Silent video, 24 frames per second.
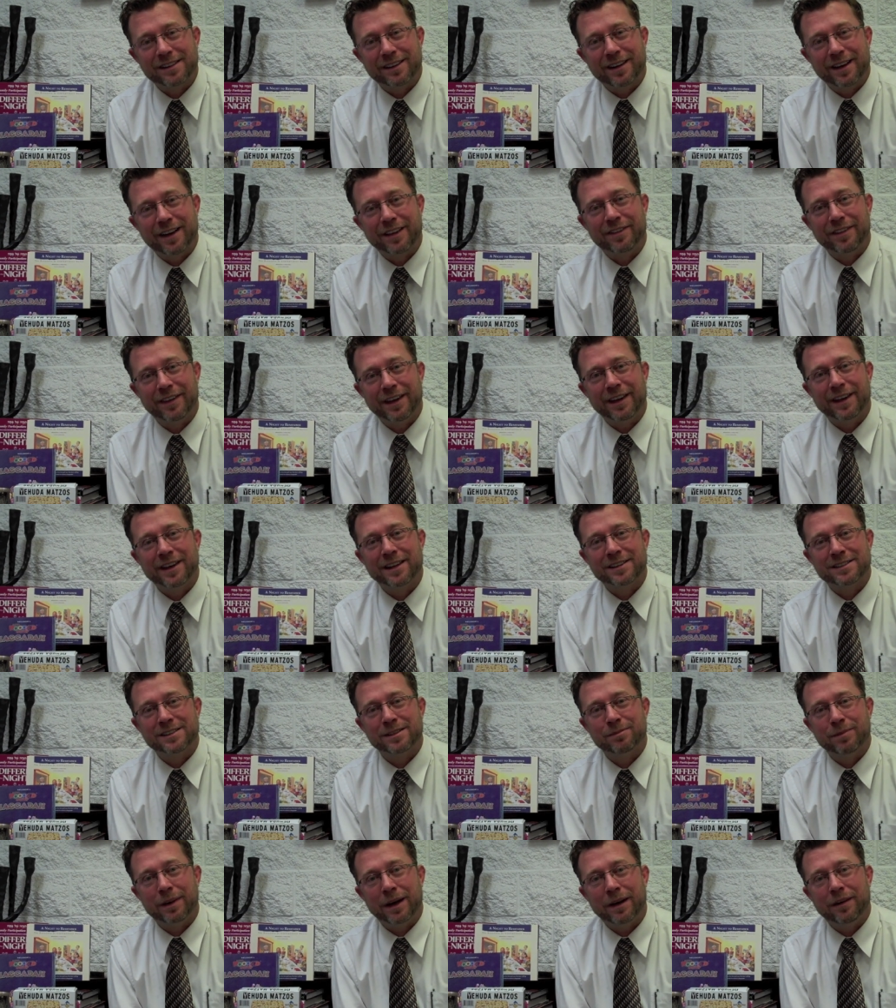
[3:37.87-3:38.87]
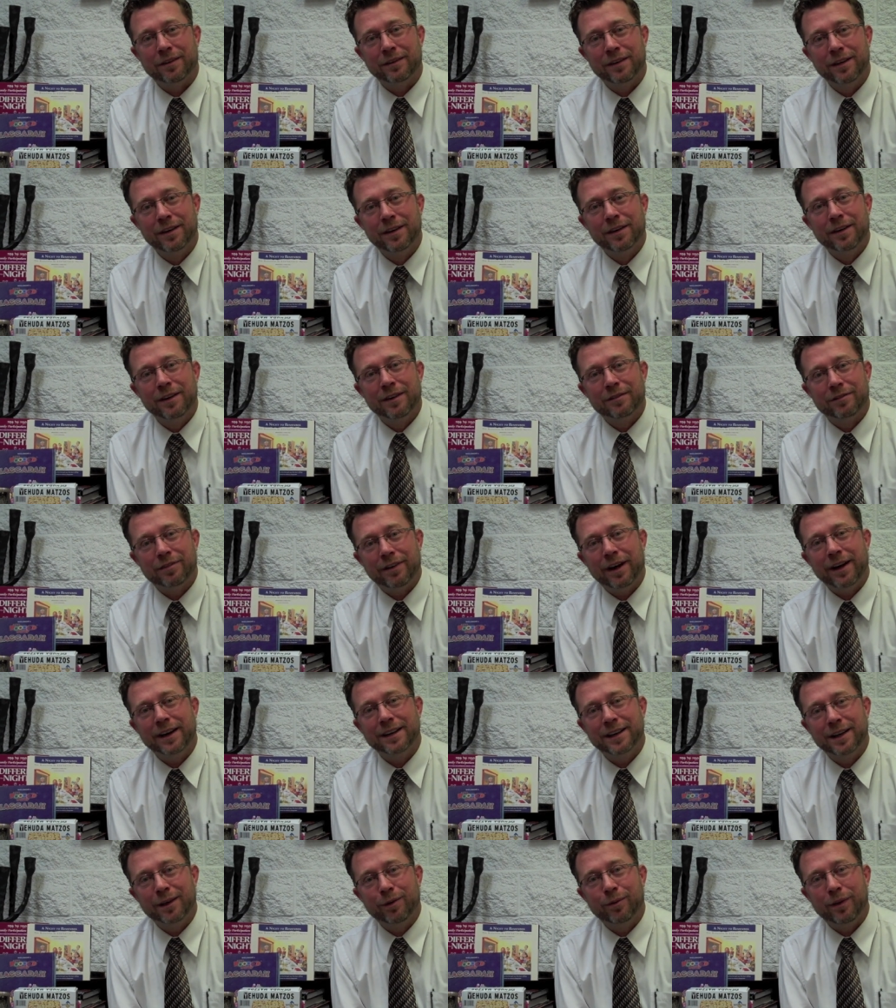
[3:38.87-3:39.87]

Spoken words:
I think it's about finding